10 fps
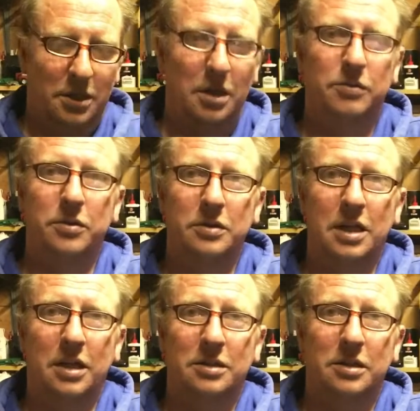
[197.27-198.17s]
a front
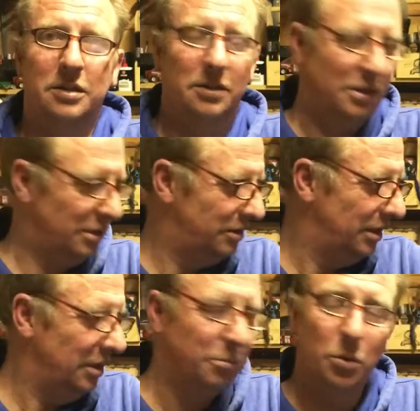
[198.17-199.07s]
axle that I
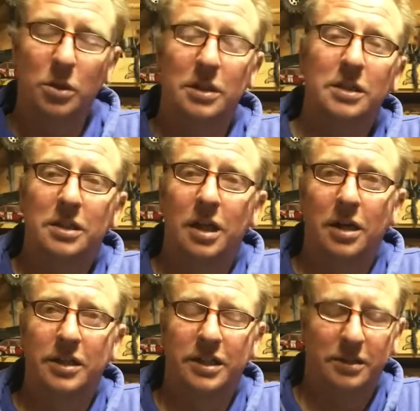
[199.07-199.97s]
say I've broken this
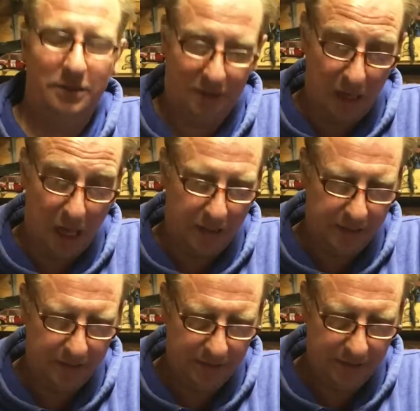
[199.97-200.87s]

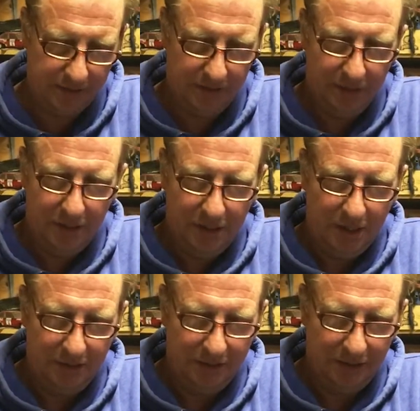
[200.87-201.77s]
Gladiator here,
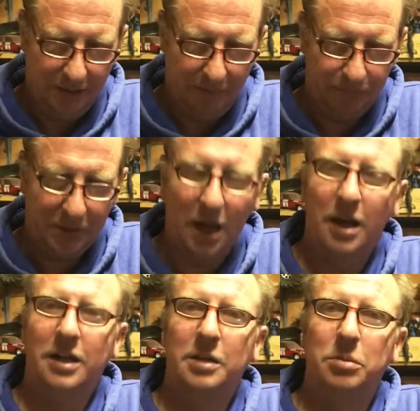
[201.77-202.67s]
and
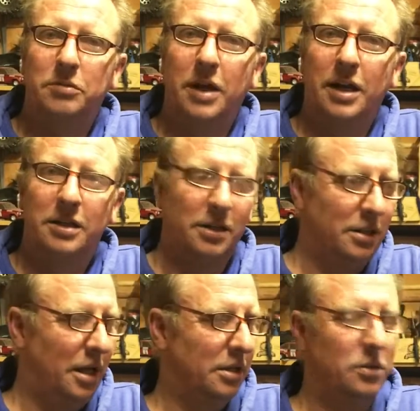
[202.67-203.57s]
kindly provided,
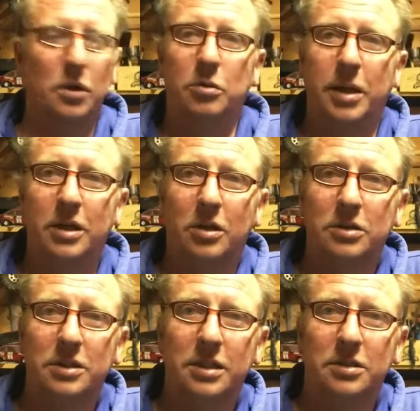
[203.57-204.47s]
as all of my
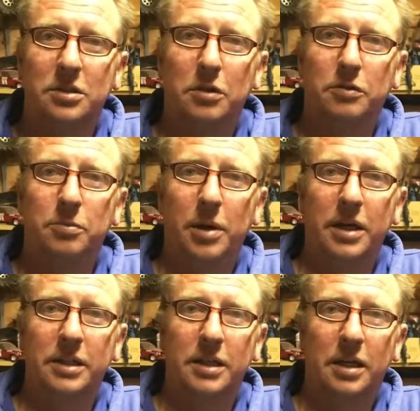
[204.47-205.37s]
RC stuff,
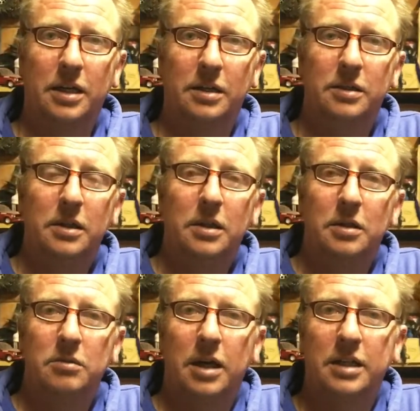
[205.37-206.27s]
by
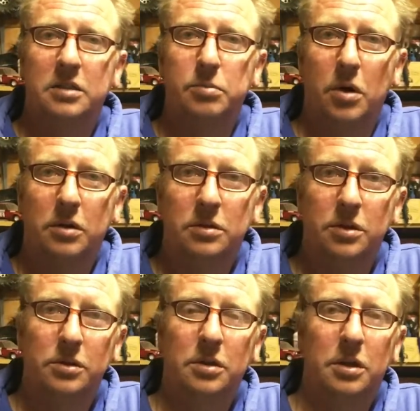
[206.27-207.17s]
Rennicks
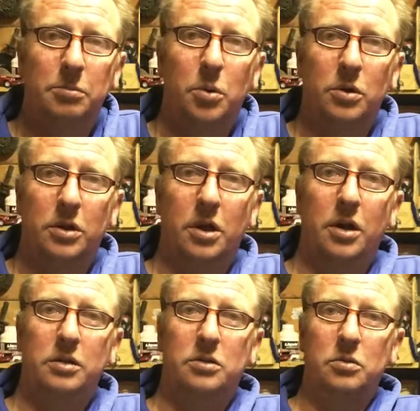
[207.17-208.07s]
Modeltune in
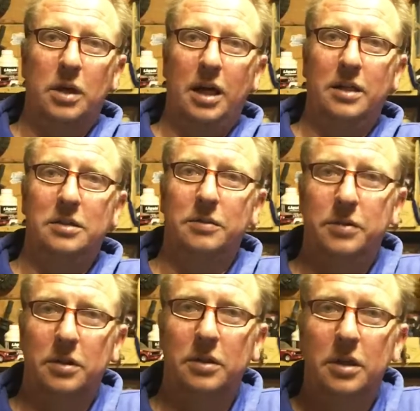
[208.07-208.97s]
Portadown. So guys, if
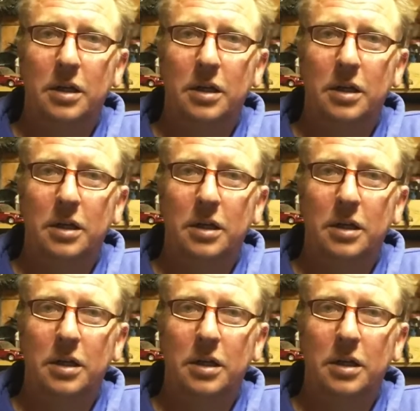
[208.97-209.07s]
you're